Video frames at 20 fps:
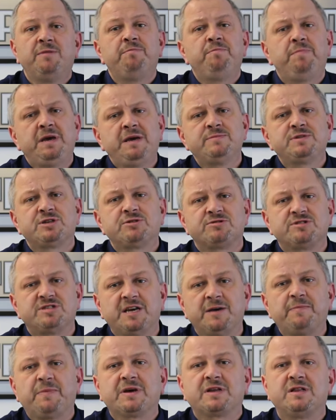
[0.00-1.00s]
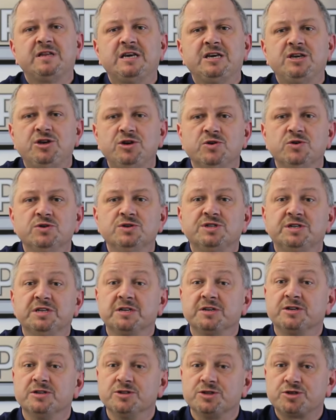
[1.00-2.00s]
Beams are typically used
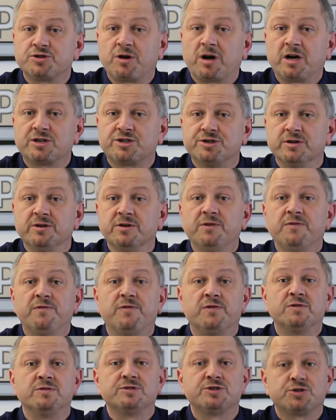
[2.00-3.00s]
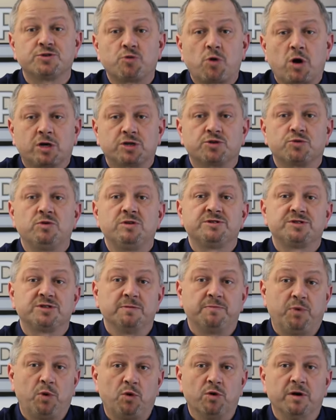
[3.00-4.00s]
in construction for structural
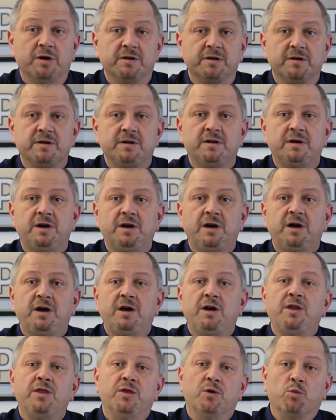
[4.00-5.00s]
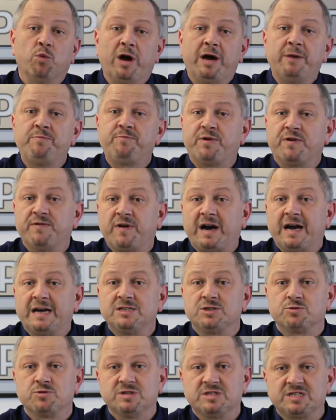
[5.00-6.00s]
support. The web
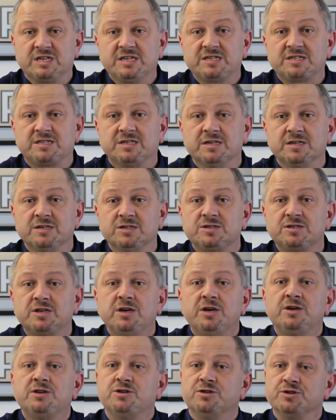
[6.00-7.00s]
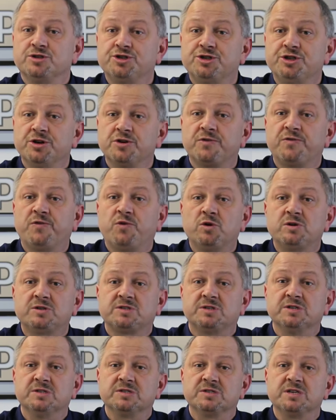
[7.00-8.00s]
provides resistance to shear
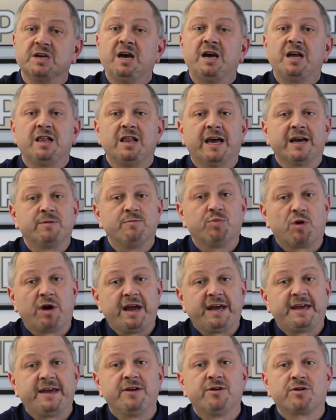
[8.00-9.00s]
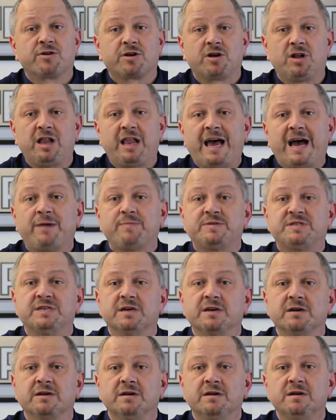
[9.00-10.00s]
forces like breaking or
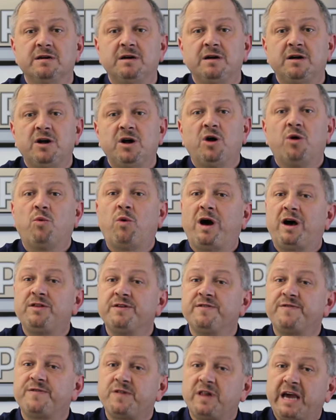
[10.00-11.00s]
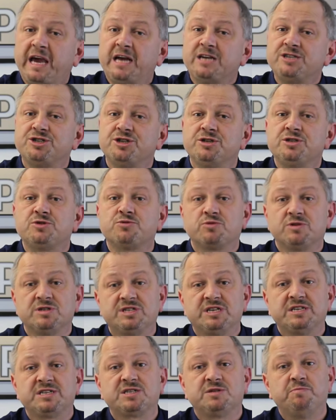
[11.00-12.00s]
collapsing, while the flanges
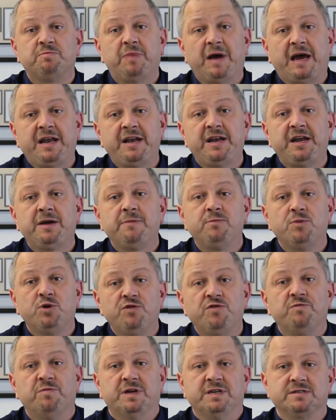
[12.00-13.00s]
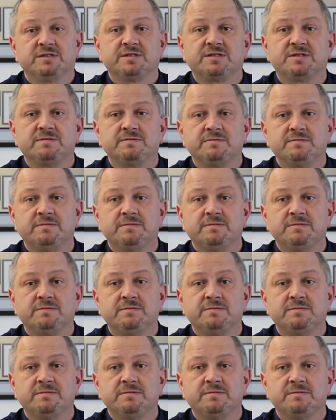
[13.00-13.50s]
resist bending movements.